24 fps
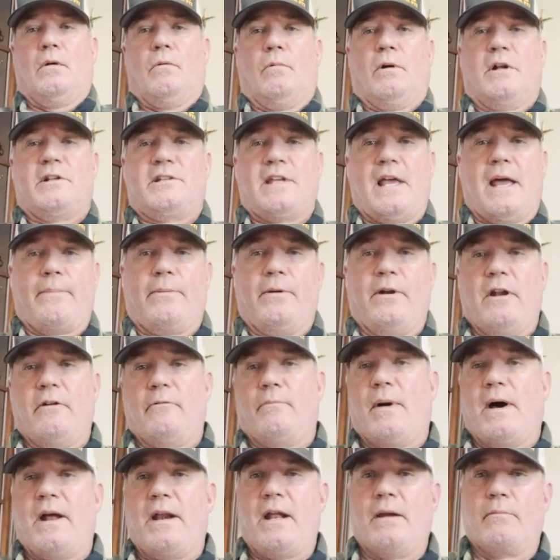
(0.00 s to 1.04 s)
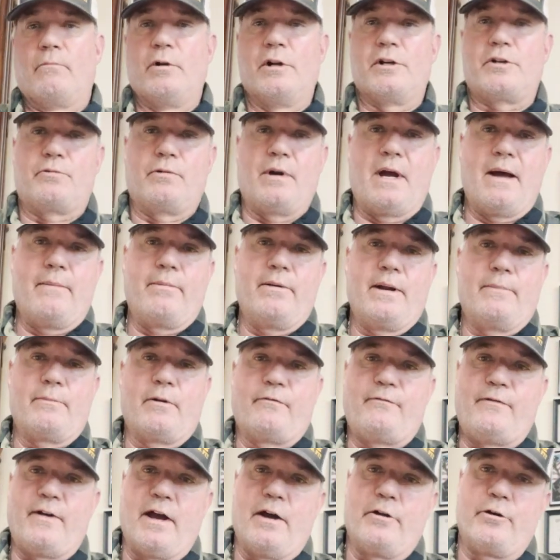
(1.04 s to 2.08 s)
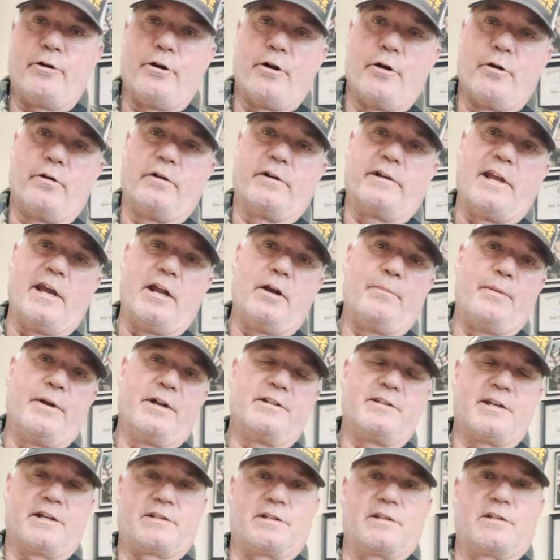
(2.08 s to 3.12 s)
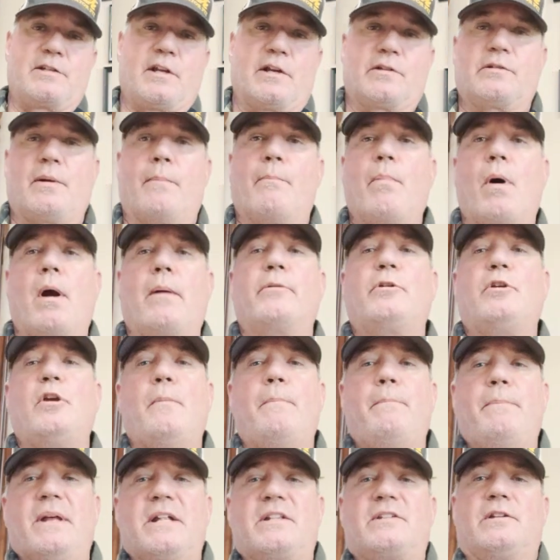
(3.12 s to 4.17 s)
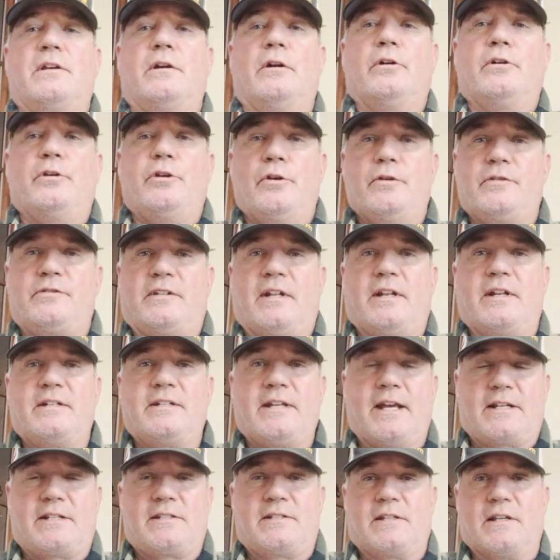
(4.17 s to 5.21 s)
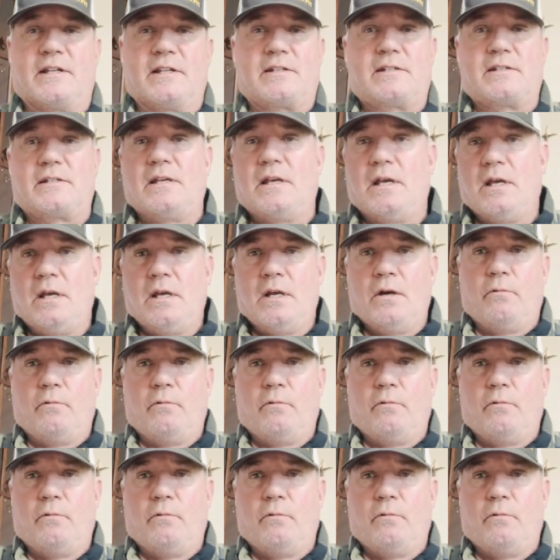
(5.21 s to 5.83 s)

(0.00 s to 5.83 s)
What's happening, everybody? I'm Rich Robin. I'm the founder and owner of Gator Pit, Texas Custom Barbecue Pits here in Houston, Texas.